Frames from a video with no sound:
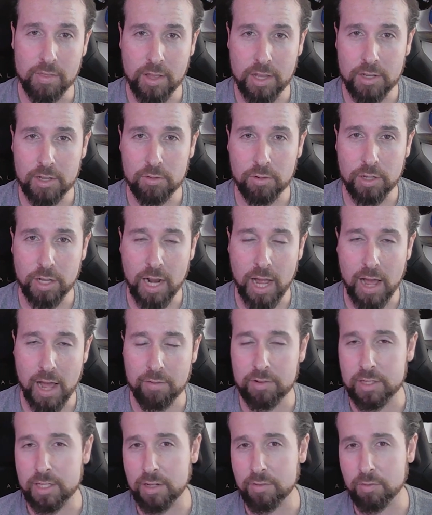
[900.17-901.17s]
then you could have
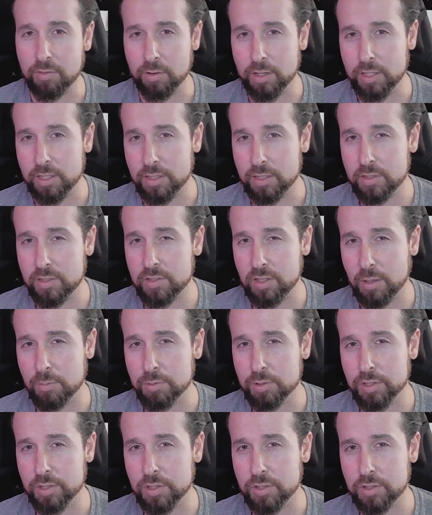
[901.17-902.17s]
a different
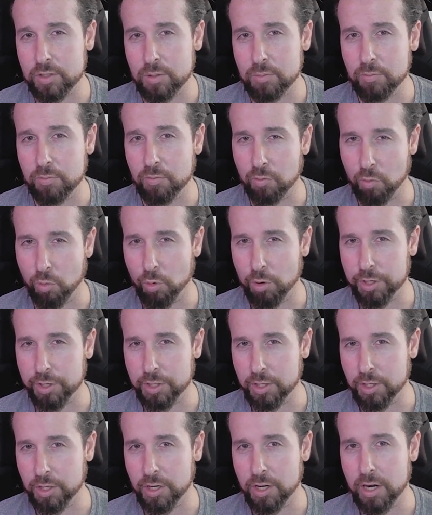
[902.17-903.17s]
subsystem for
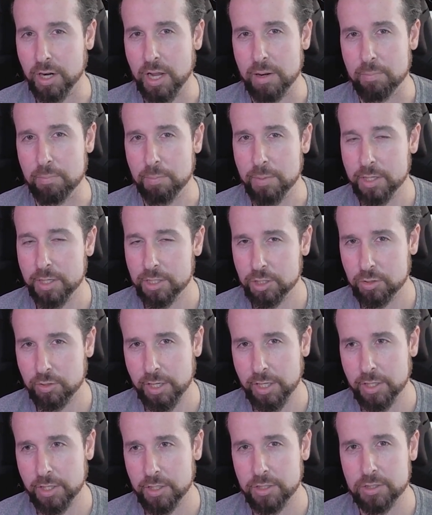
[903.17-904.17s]
your
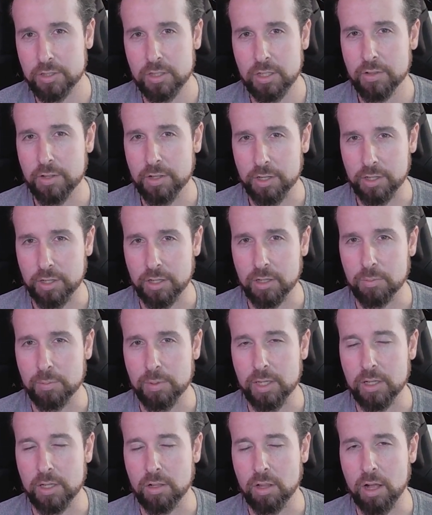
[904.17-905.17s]
administrators that are going to
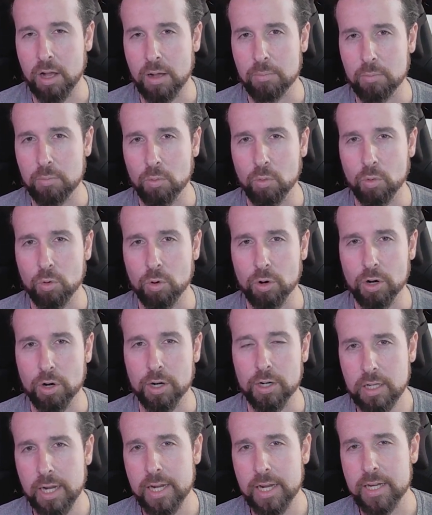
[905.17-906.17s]
be a lot
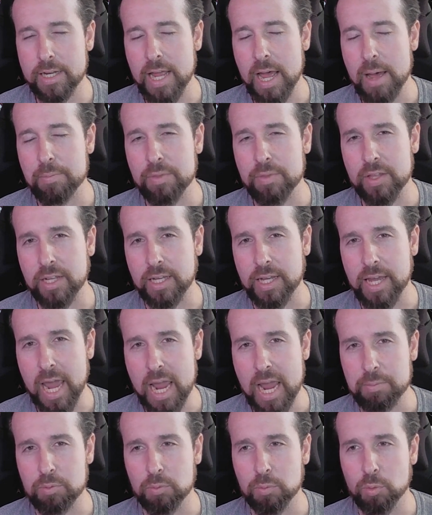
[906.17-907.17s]
more in-depth and
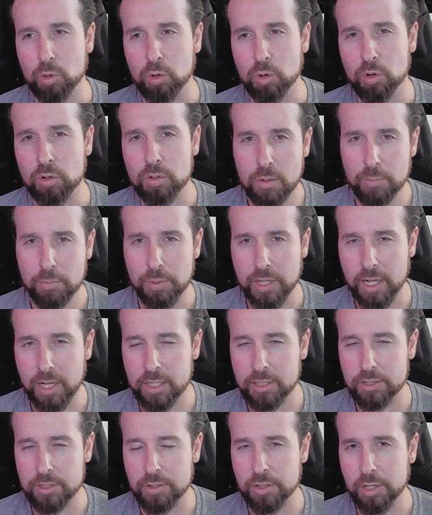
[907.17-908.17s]
capable,
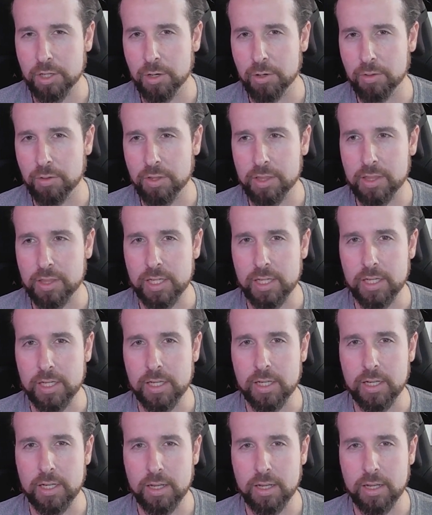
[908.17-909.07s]
because you know that the